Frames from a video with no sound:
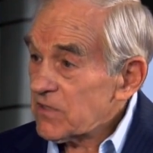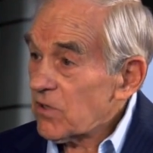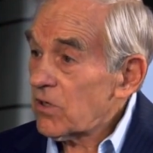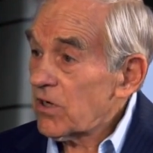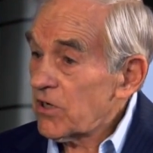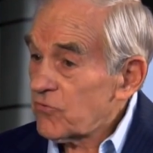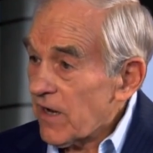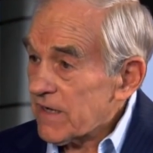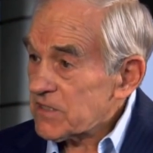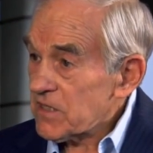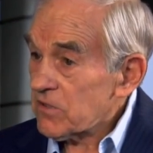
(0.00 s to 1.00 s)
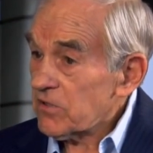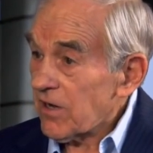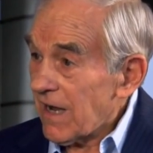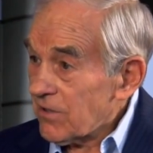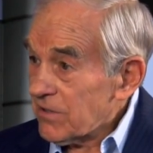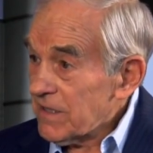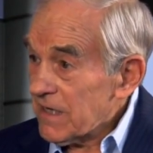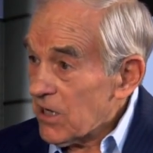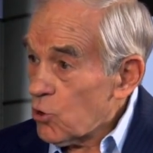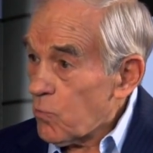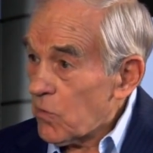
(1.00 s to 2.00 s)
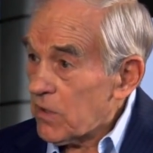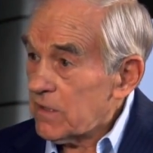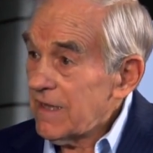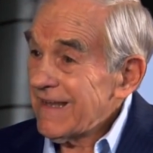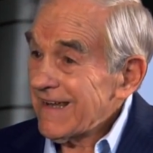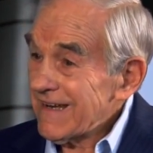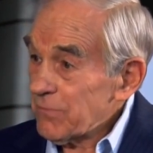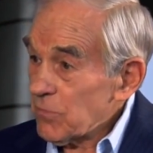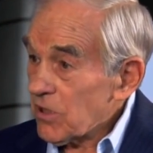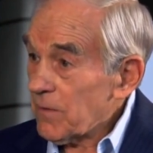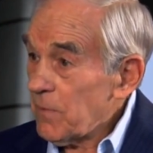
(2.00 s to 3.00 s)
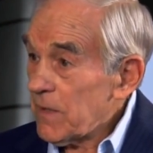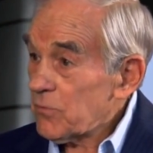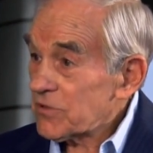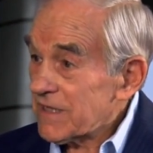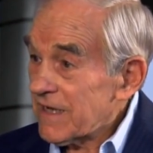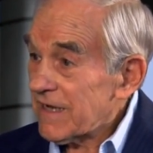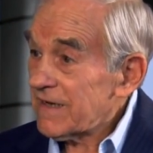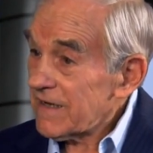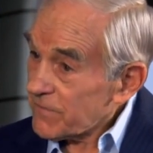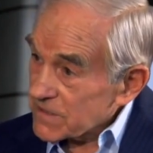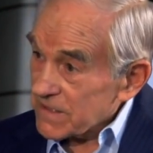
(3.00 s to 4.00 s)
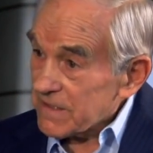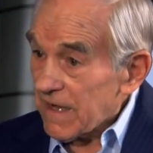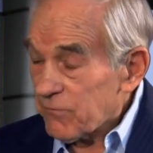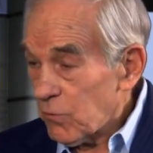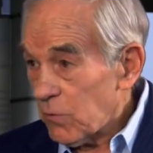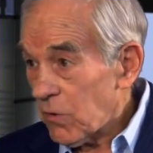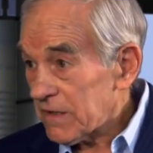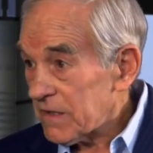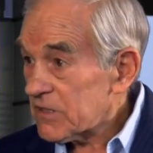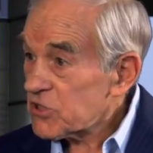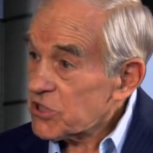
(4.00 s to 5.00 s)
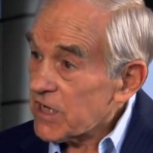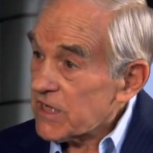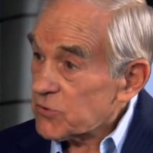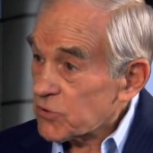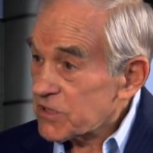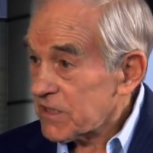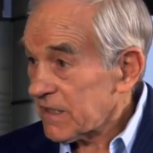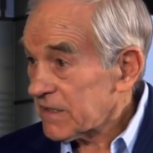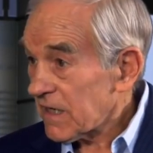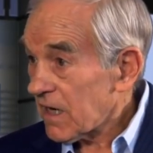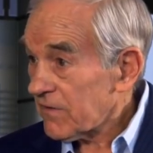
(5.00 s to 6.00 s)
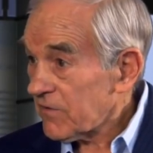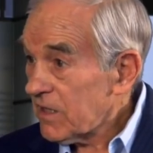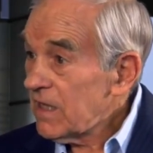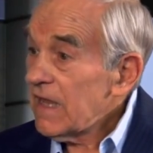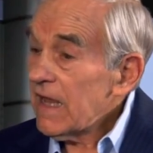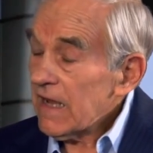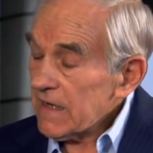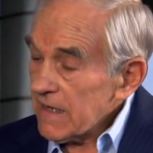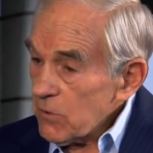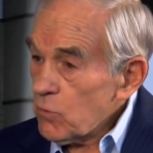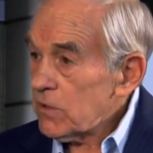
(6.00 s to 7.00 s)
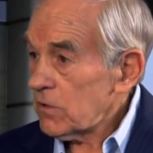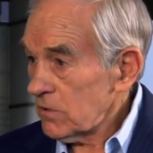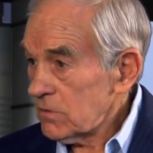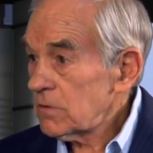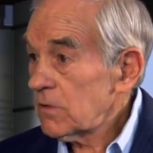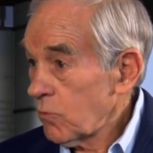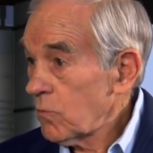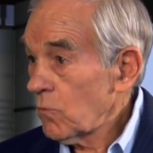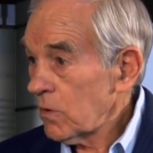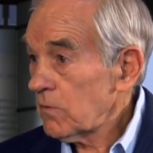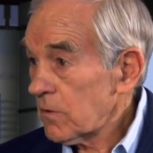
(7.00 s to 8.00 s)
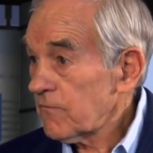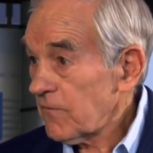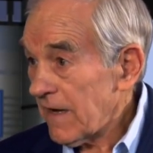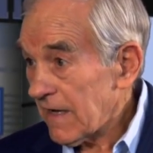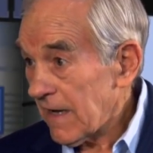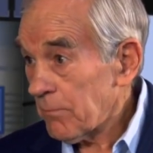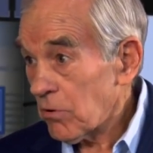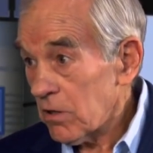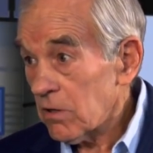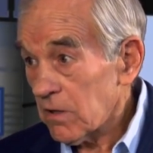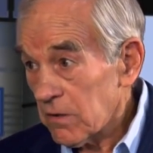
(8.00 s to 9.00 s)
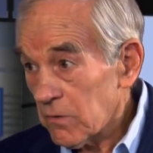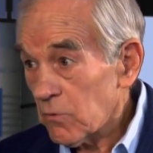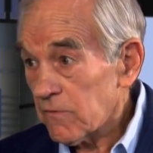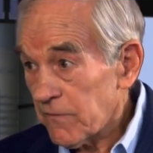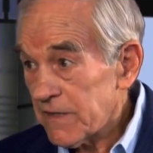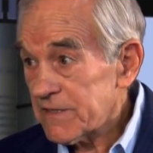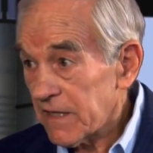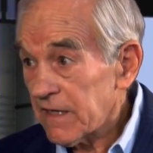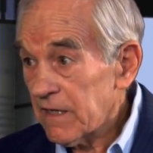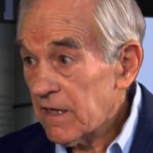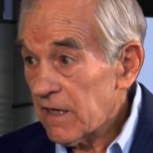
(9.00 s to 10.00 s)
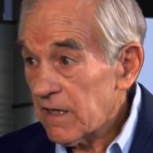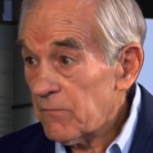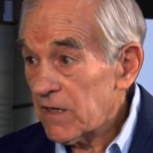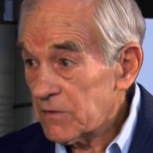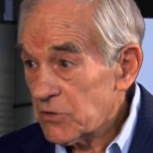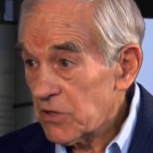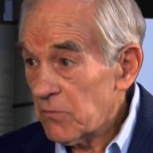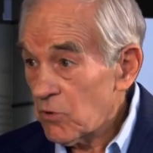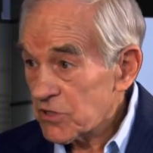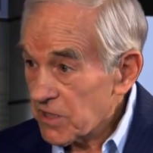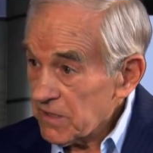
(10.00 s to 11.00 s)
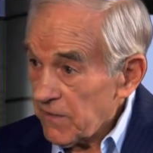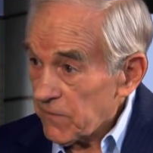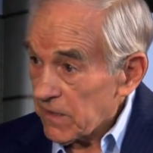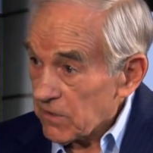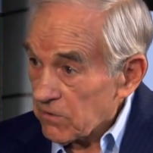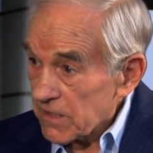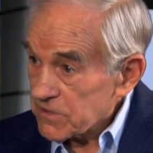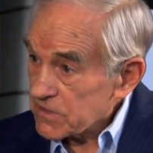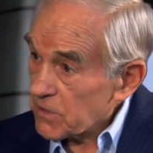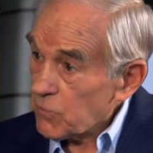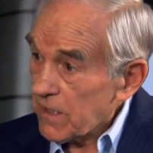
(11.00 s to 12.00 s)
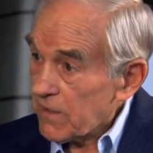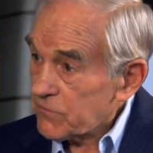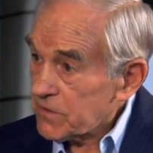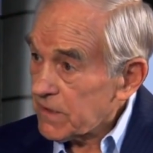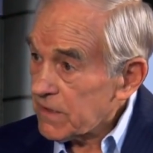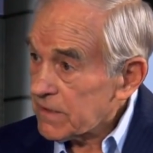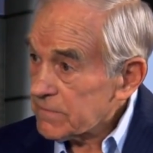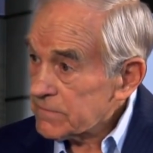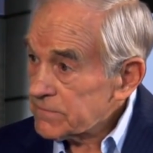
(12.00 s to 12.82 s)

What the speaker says: are addressed and they're out in the open, and the American people say enough is enough, we want this change, we're sick and tired of it, and they will. When we're flat out broke and we're facing a much more significant crisis than we have today.